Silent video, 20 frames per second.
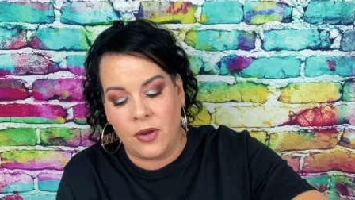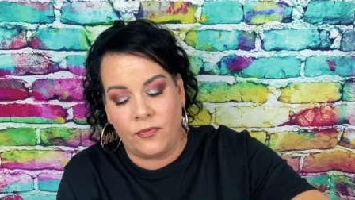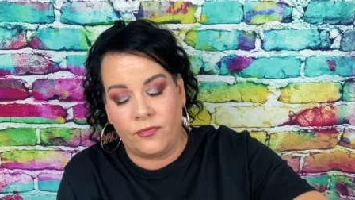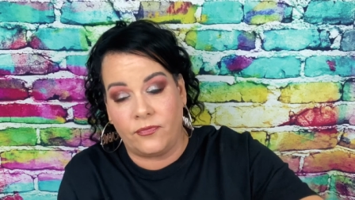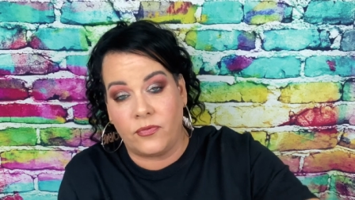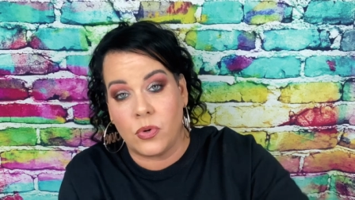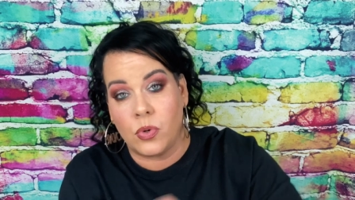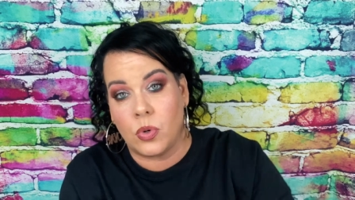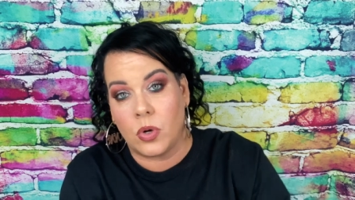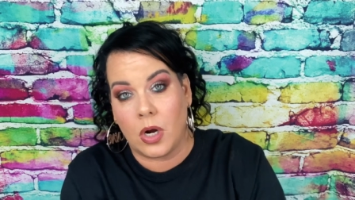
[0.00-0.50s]
it
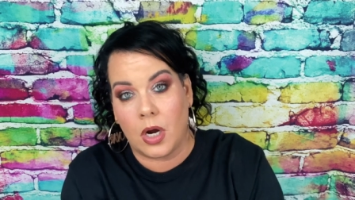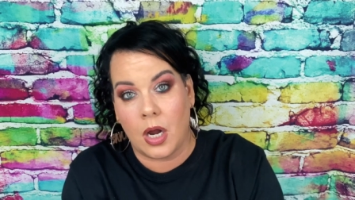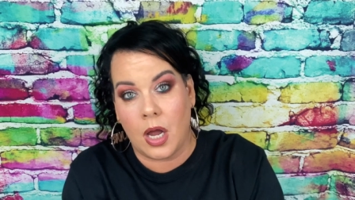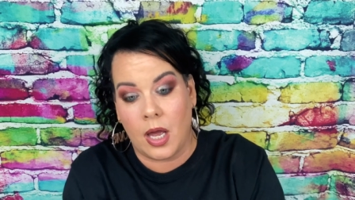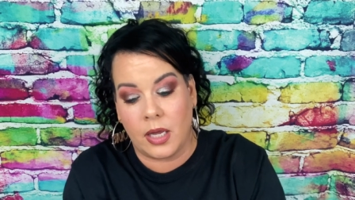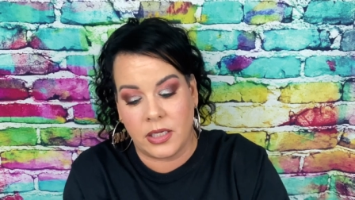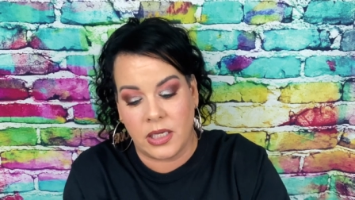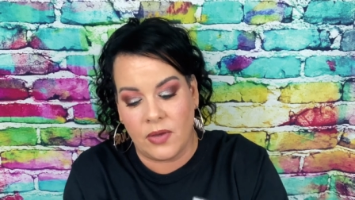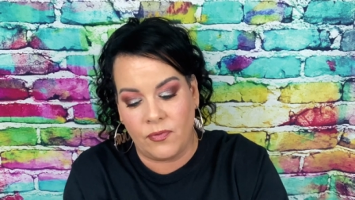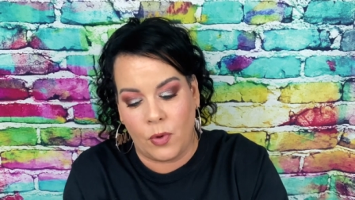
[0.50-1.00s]
for
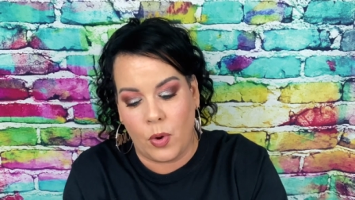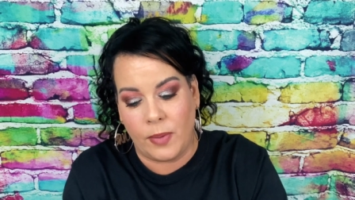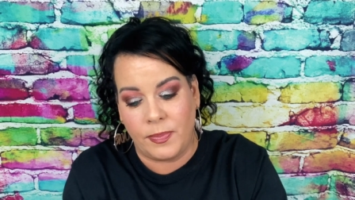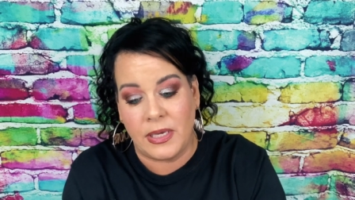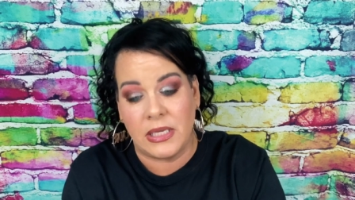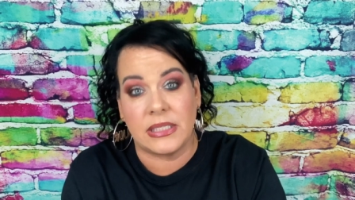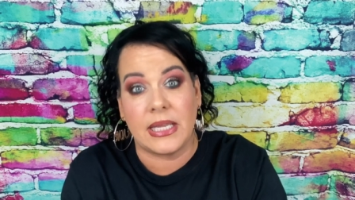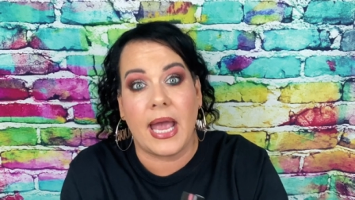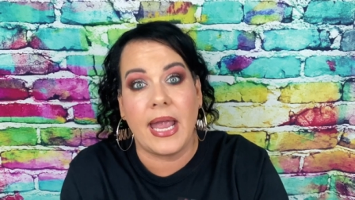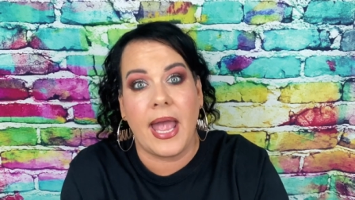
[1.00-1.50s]
a giveaway
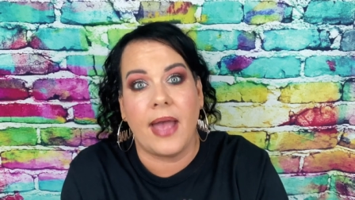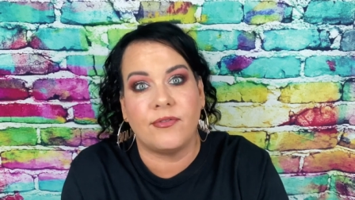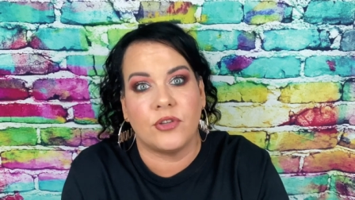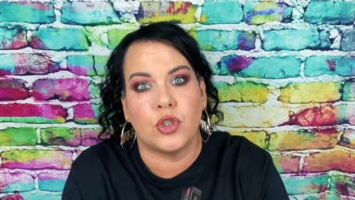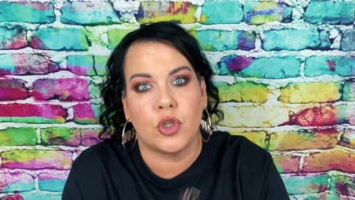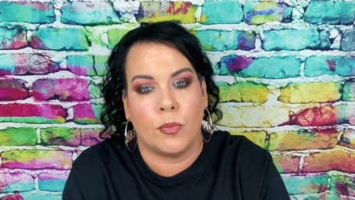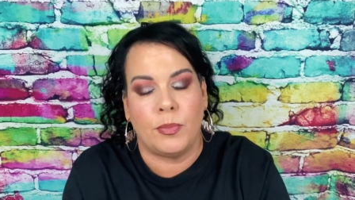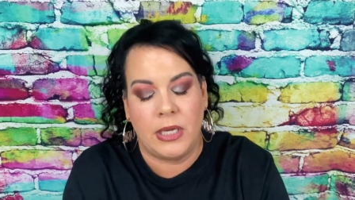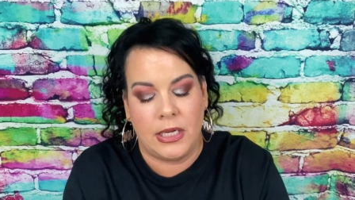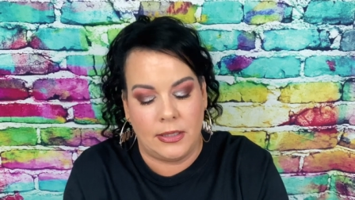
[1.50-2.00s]
because I have
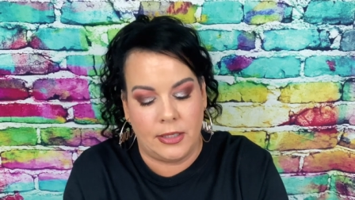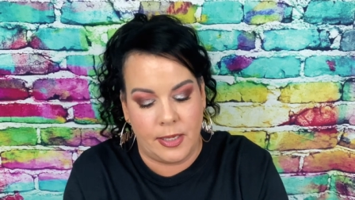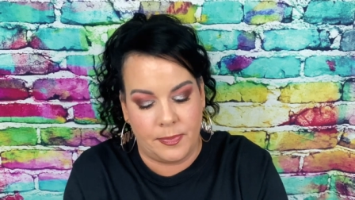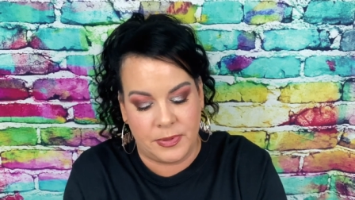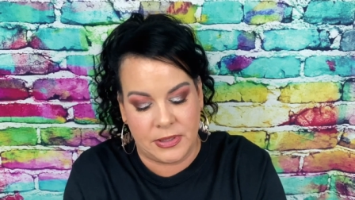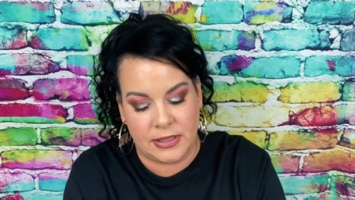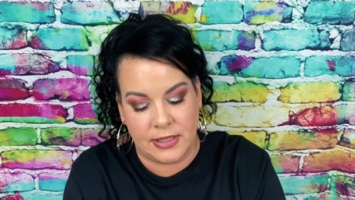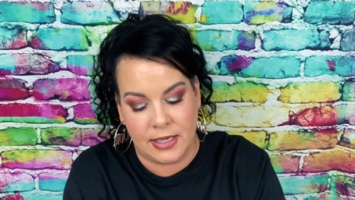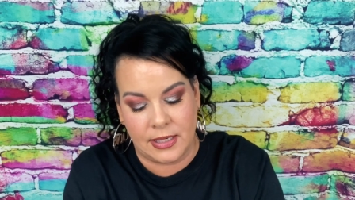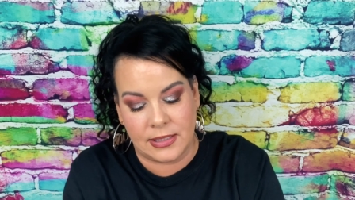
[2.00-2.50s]
so many
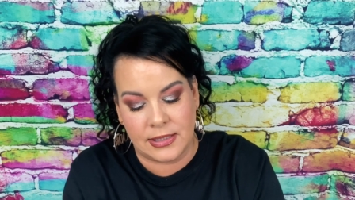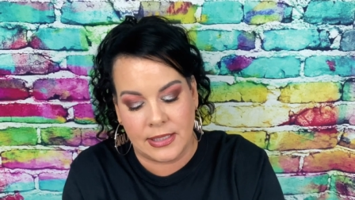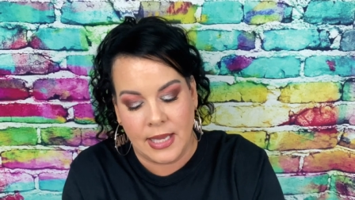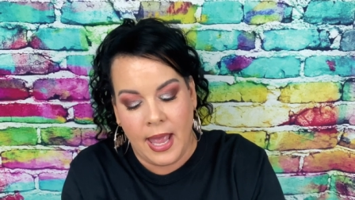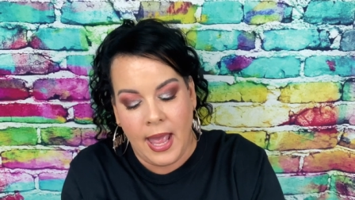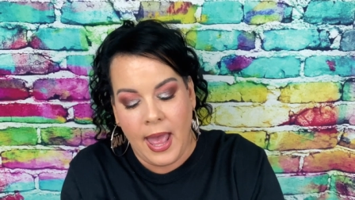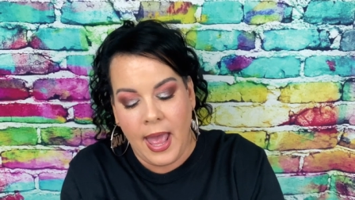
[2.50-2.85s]
lipsticks